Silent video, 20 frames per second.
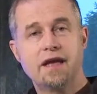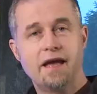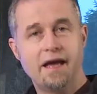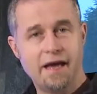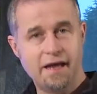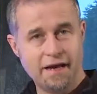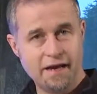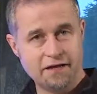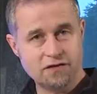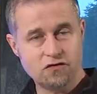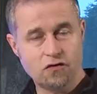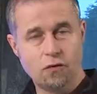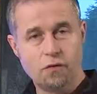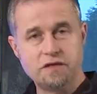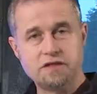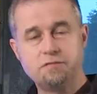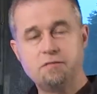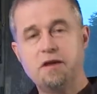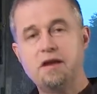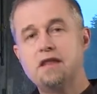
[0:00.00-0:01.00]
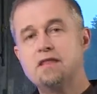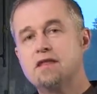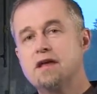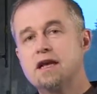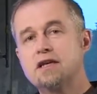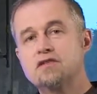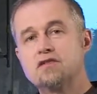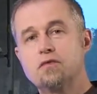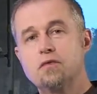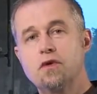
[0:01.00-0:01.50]
And as always, many
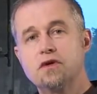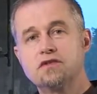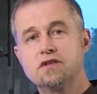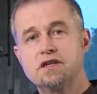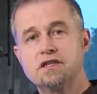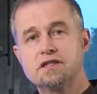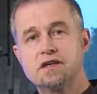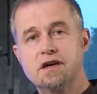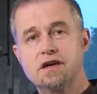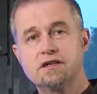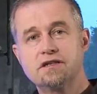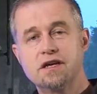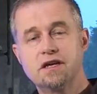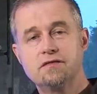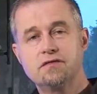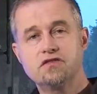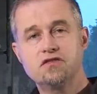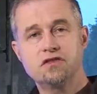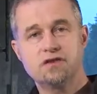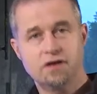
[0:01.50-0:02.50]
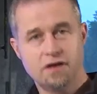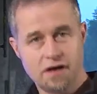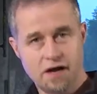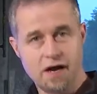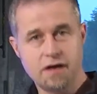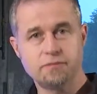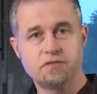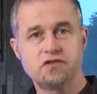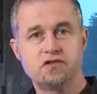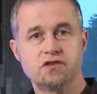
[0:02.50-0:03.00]
thanks for watching SIRENNET Television.
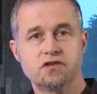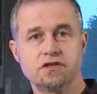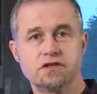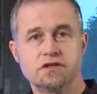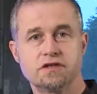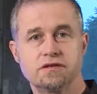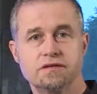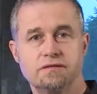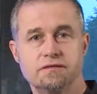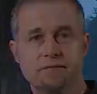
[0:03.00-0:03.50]
I'm Stuart.